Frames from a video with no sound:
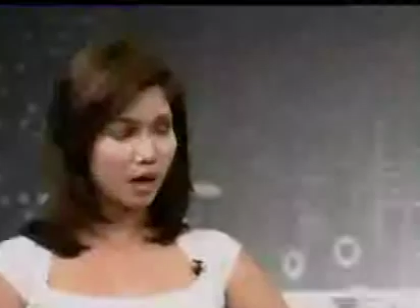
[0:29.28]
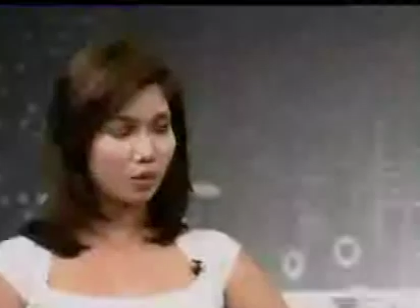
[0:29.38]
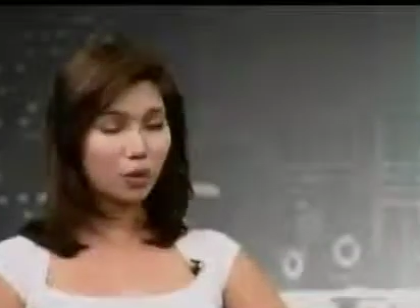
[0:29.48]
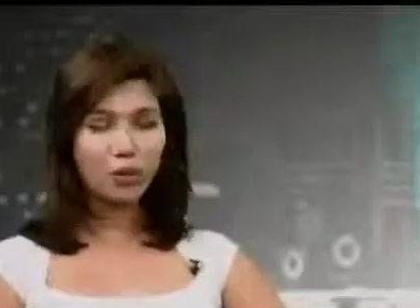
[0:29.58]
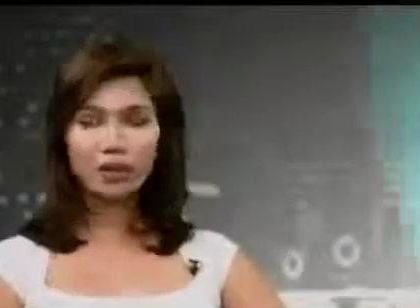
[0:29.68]

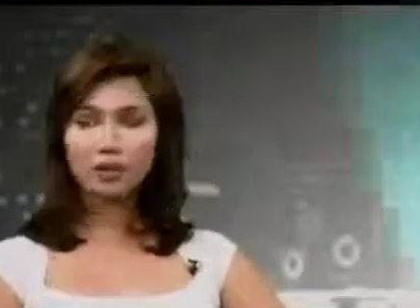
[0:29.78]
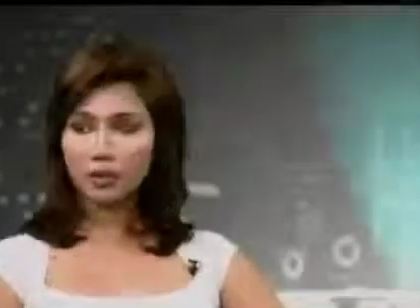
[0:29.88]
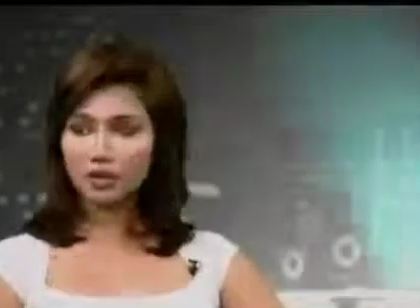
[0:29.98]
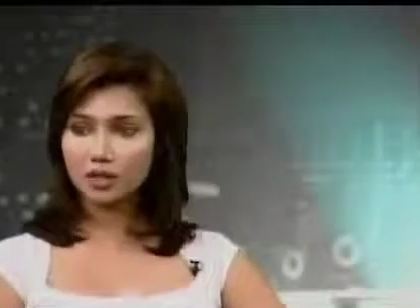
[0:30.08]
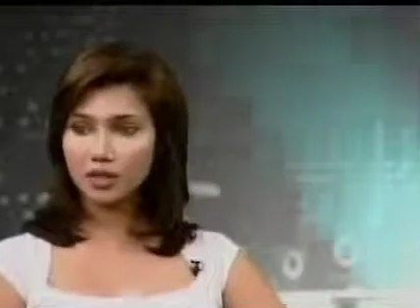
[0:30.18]
about knowing a
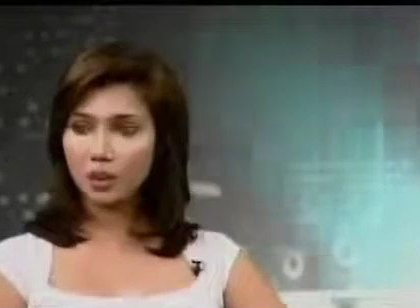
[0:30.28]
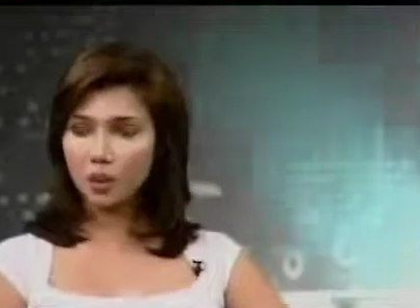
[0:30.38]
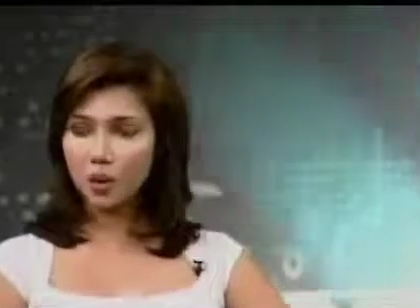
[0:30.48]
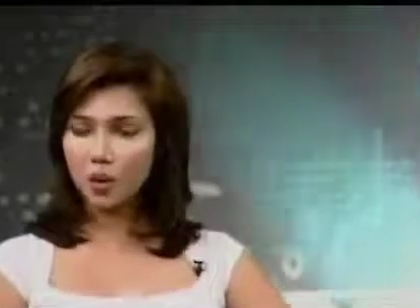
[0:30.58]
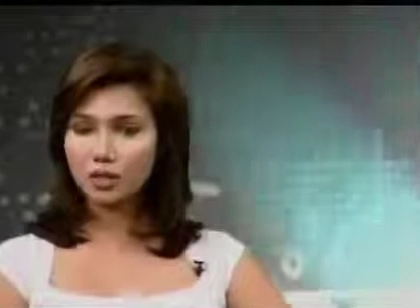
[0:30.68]
cricketer
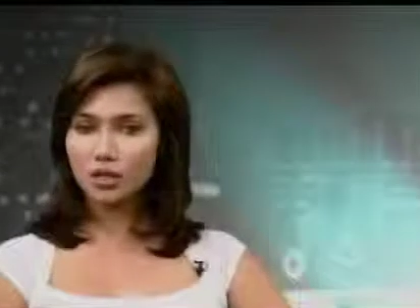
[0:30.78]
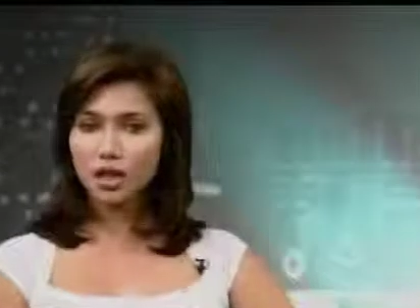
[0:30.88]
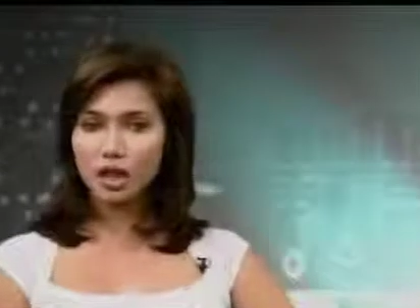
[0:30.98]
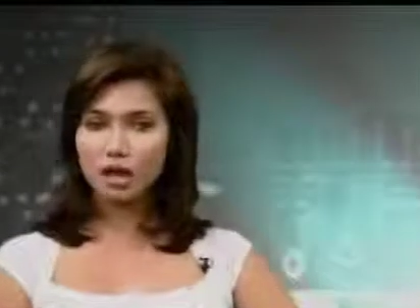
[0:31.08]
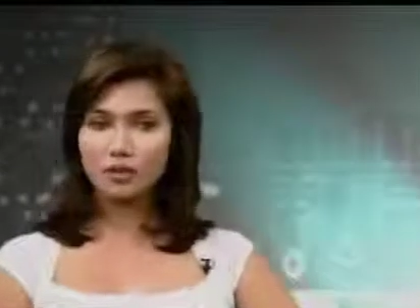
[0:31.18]
or not,
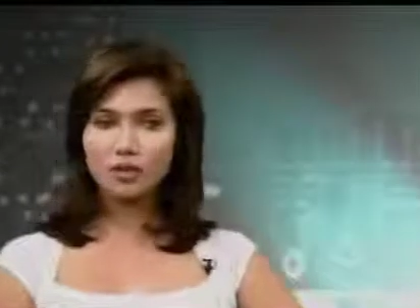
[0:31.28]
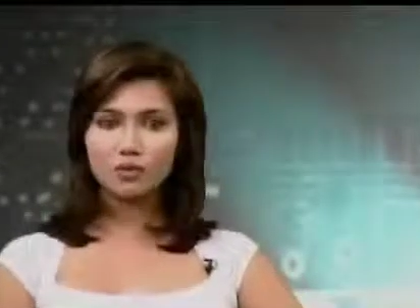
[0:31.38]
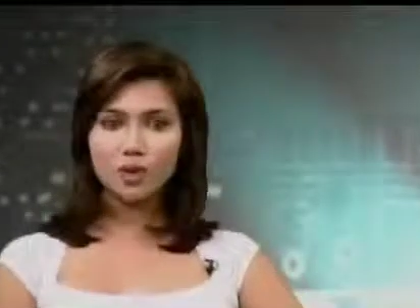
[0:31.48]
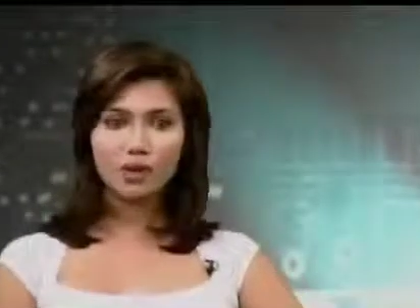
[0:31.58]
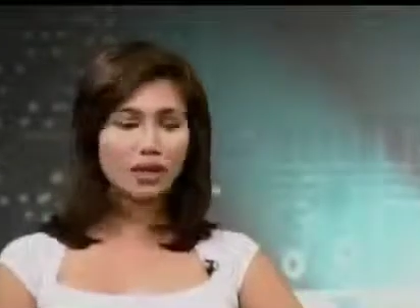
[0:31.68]
it
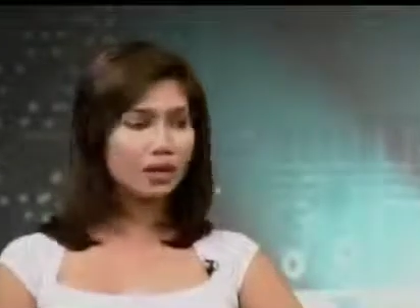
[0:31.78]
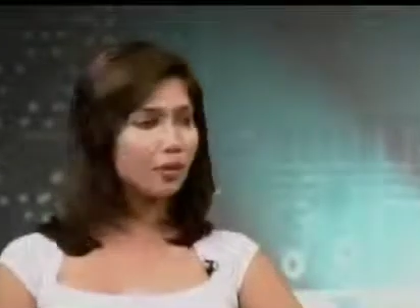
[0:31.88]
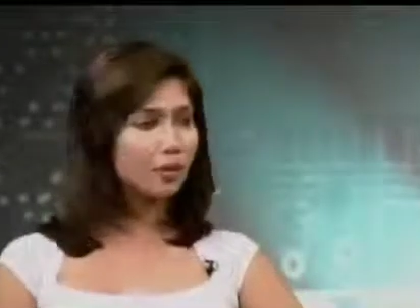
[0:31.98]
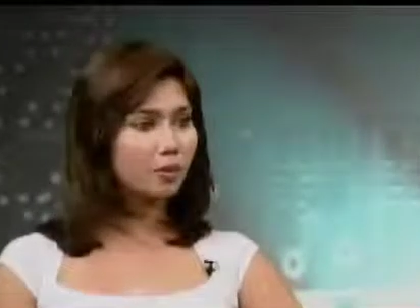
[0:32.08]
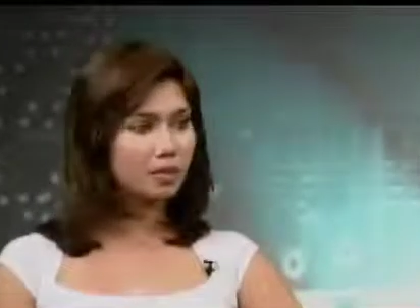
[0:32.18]
was very
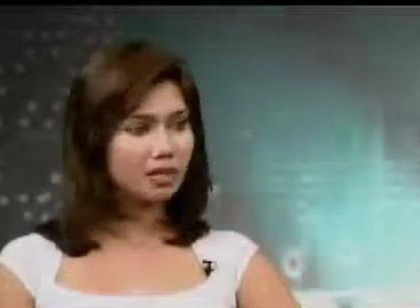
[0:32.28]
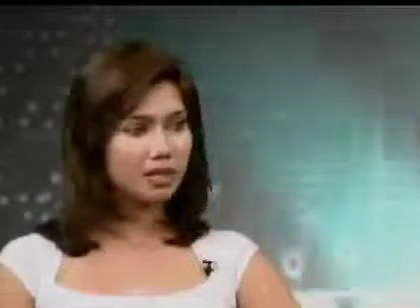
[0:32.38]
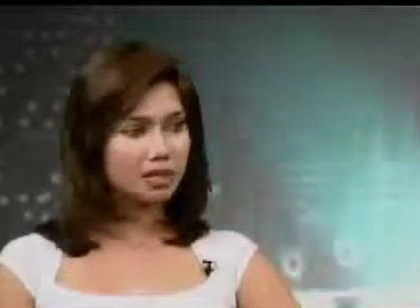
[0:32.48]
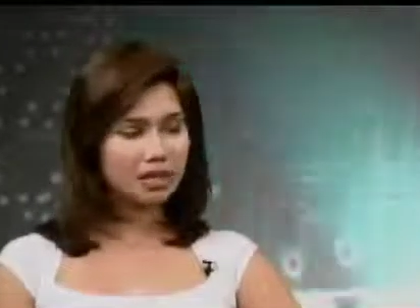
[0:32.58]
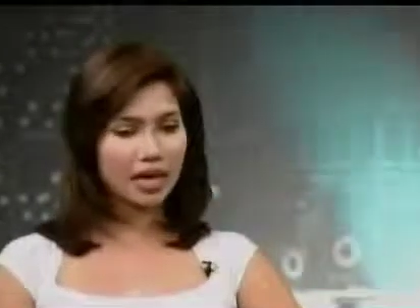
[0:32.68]
clear from the
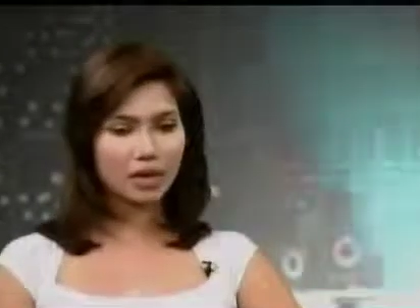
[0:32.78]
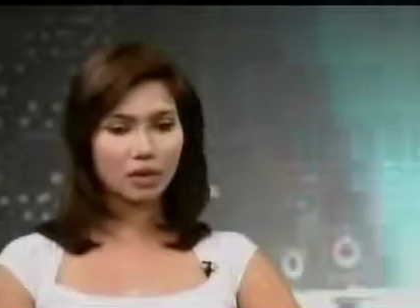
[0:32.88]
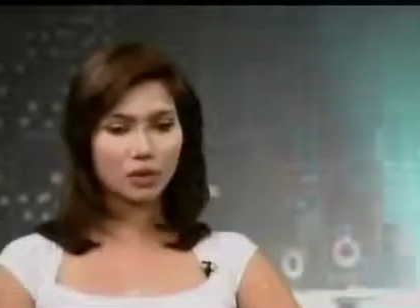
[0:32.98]
media side.